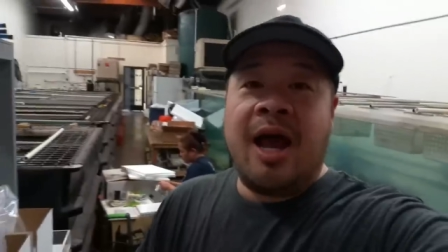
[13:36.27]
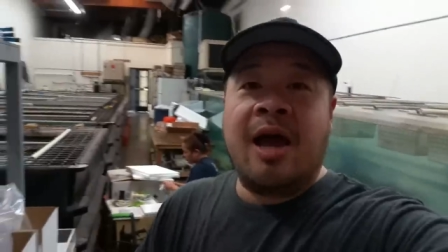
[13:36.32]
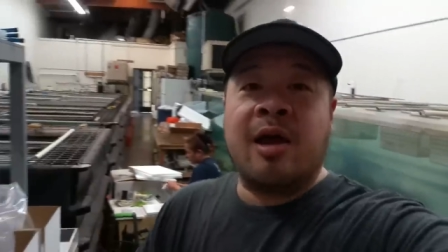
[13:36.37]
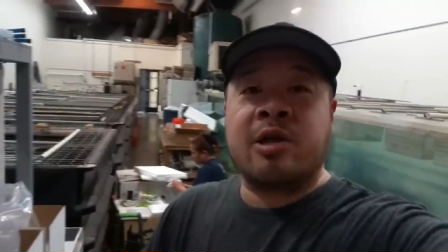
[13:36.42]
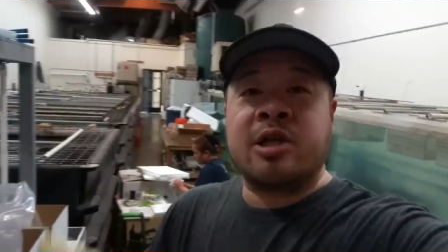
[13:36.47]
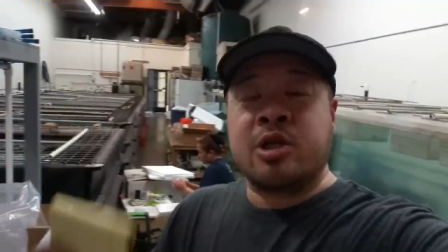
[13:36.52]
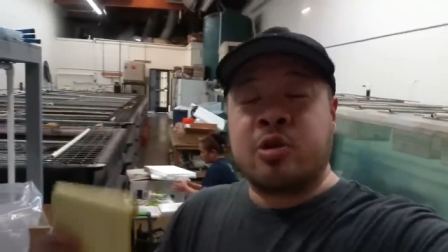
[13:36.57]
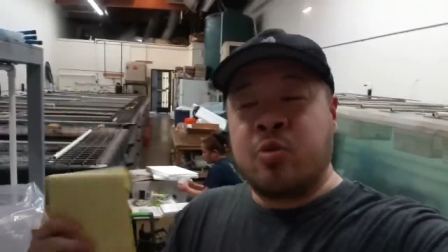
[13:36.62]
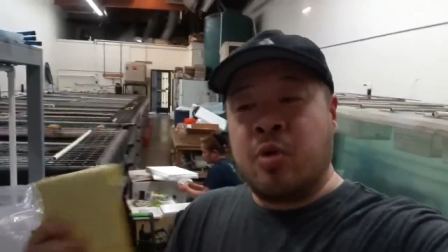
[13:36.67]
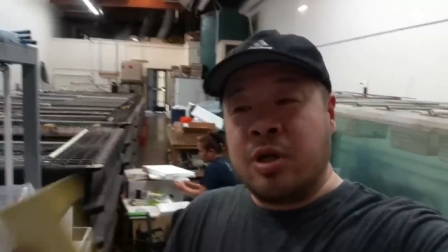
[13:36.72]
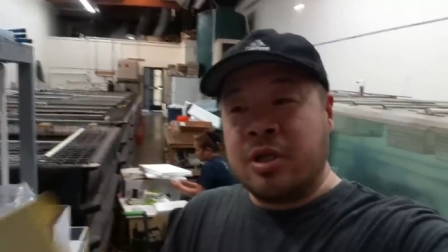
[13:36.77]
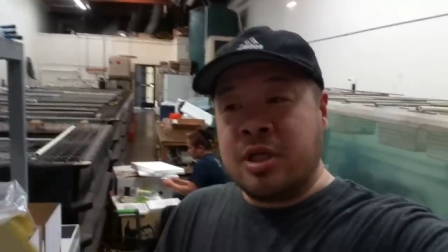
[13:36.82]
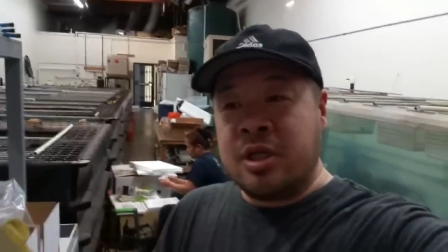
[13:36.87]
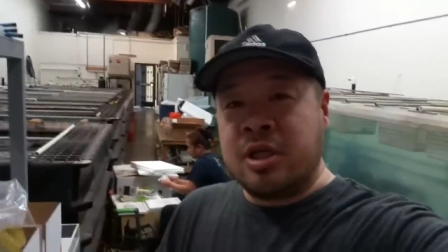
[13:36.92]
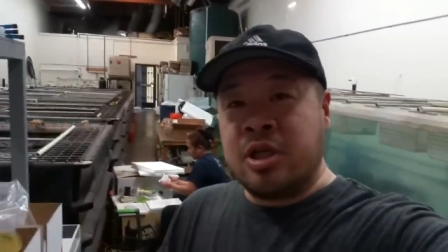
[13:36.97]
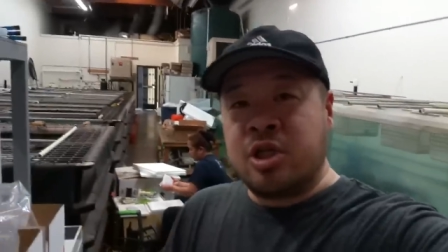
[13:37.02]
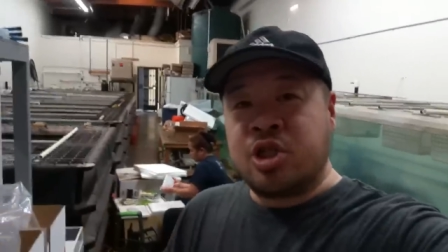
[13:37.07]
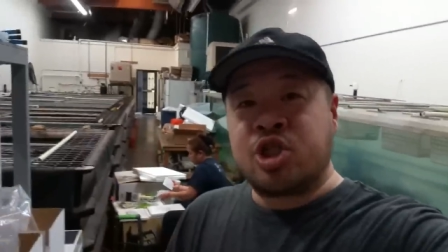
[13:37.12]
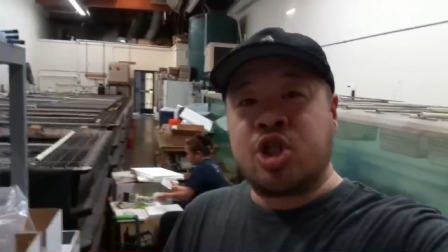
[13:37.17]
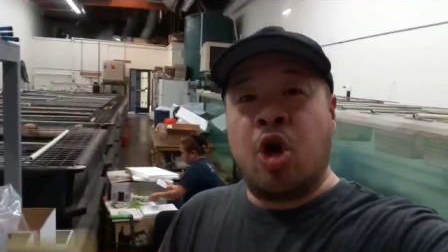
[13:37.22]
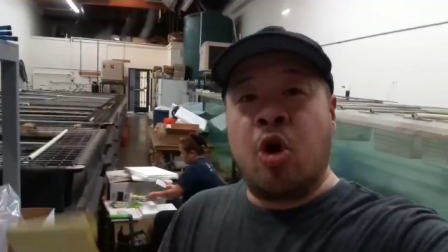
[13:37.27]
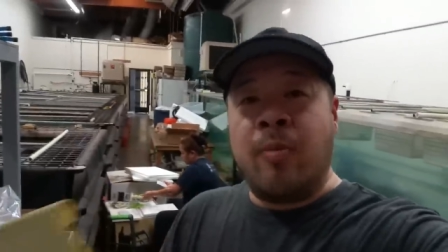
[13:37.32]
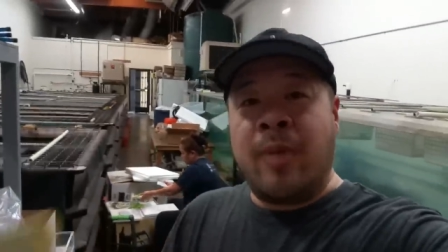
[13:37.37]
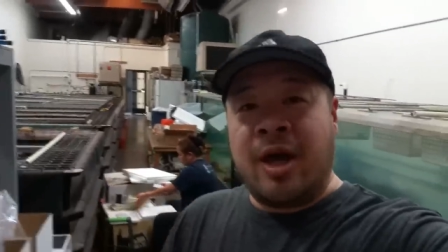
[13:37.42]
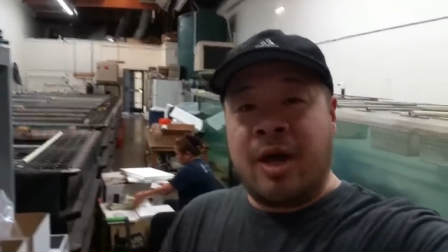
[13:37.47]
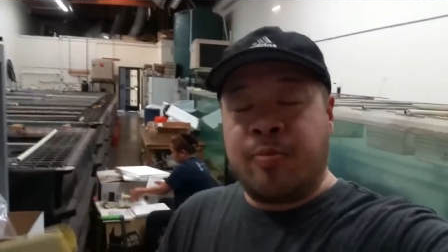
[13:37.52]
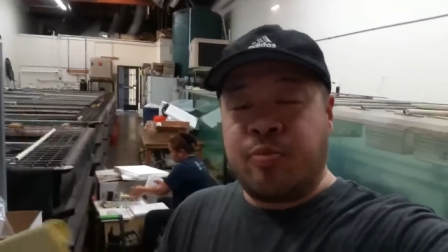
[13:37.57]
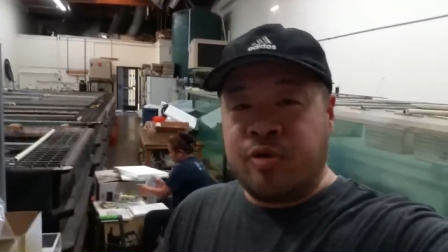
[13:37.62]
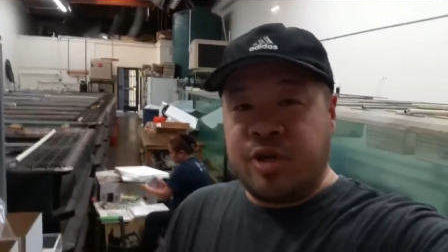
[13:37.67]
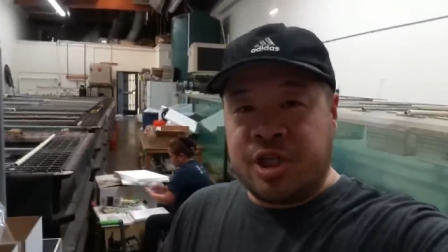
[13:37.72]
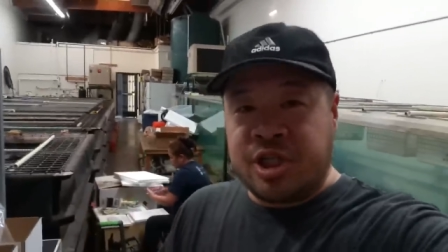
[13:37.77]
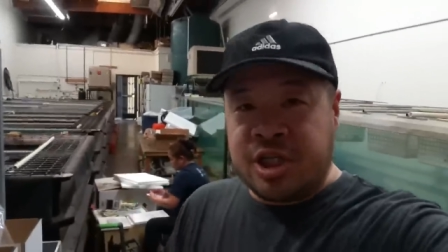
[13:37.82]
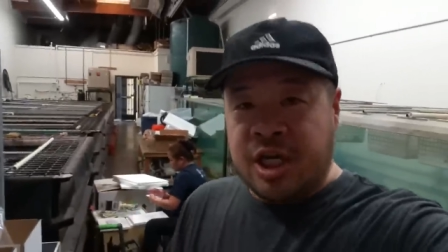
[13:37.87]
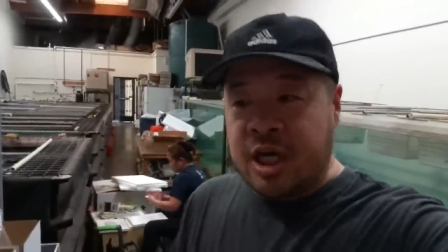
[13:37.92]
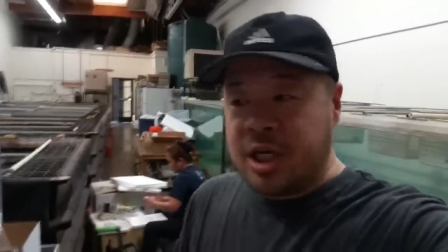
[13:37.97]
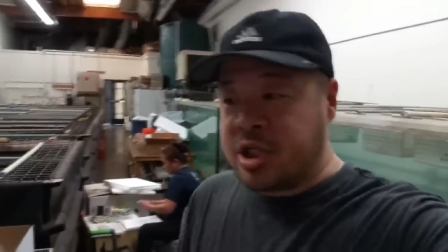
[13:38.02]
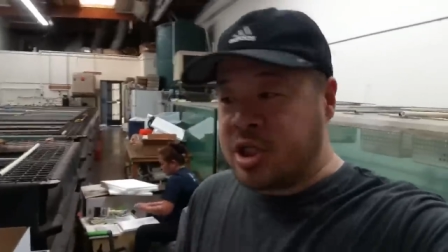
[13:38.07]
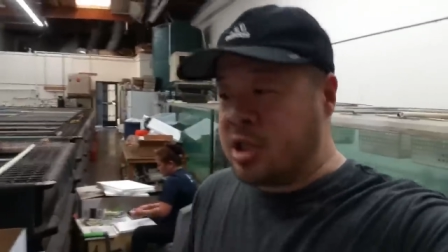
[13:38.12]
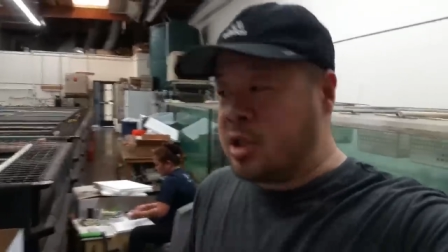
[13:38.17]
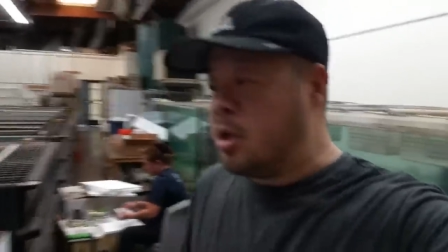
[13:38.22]
I just wanted to show my
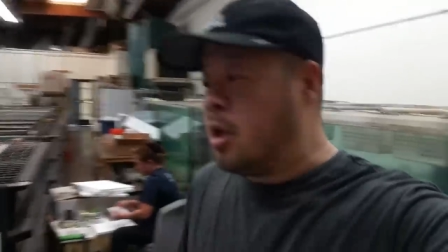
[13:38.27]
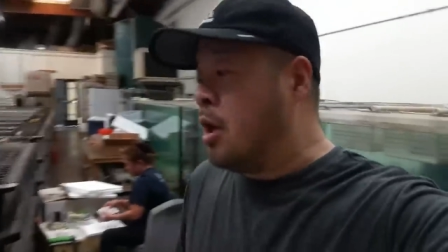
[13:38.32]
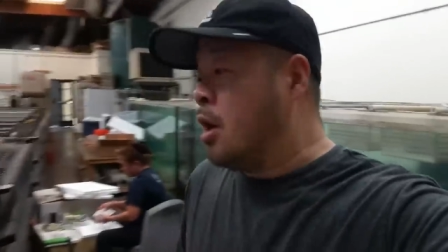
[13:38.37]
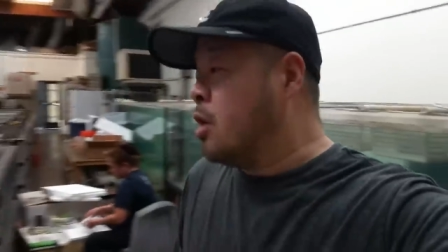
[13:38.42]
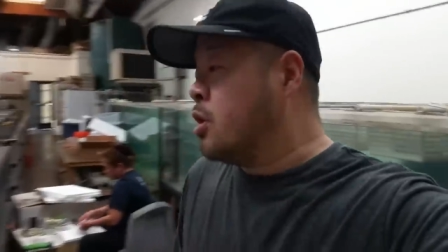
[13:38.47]
appreciation